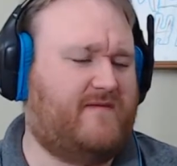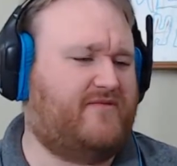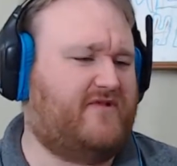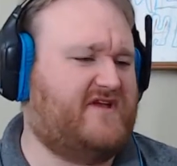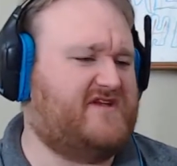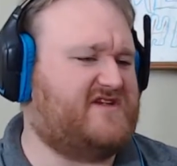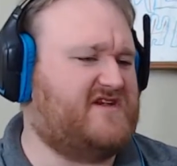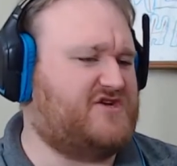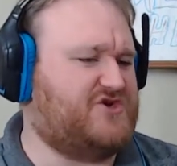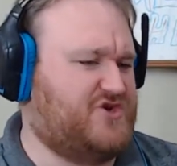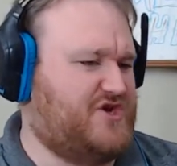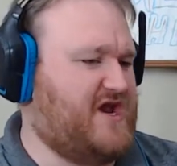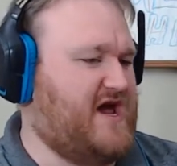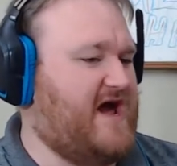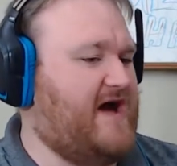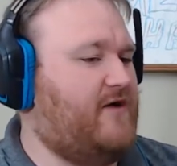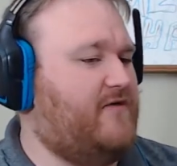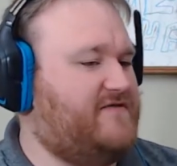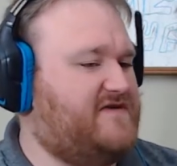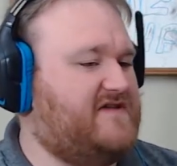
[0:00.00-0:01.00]
PlayStation
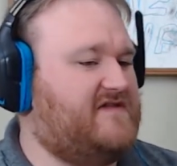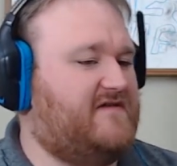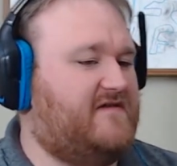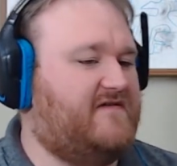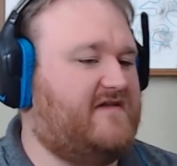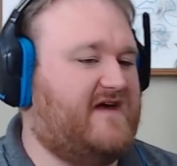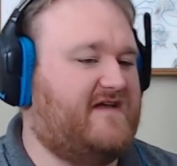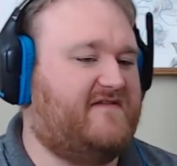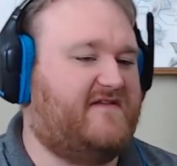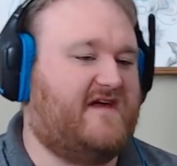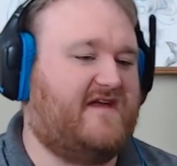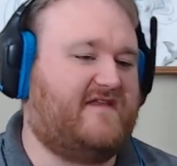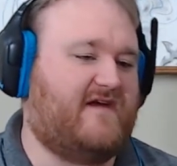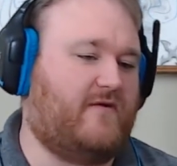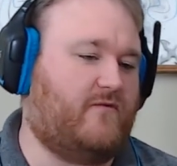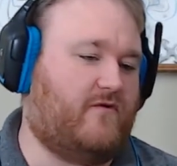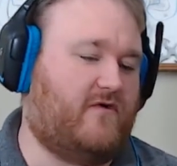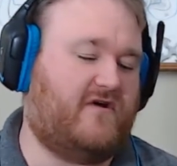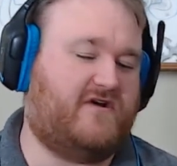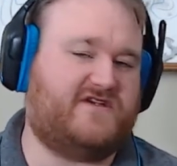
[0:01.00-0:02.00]
Now didn't that
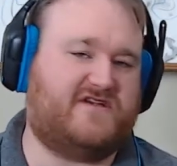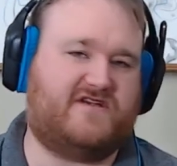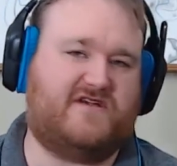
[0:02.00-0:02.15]
works?